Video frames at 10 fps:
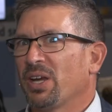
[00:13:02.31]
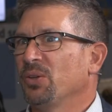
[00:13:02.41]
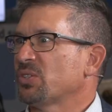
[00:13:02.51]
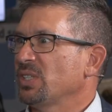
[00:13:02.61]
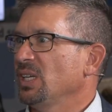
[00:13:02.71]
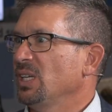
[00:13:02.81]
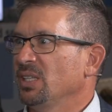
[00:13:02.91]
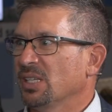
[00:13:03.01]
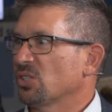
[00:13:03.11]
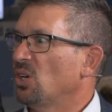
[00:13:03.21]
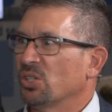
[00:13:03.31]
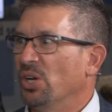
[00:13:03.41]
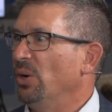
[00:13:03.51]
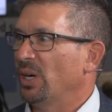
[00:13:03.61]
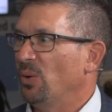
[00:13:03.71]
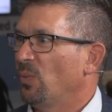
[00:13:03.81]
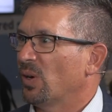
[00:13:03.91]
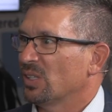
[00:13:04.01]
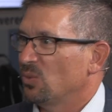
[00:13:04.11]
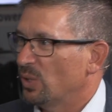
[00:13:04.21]
do you see this all going, and
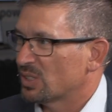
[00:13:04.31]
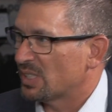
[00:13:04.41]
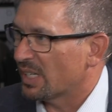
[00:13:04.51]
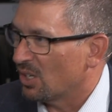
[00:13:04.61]
where where's it taking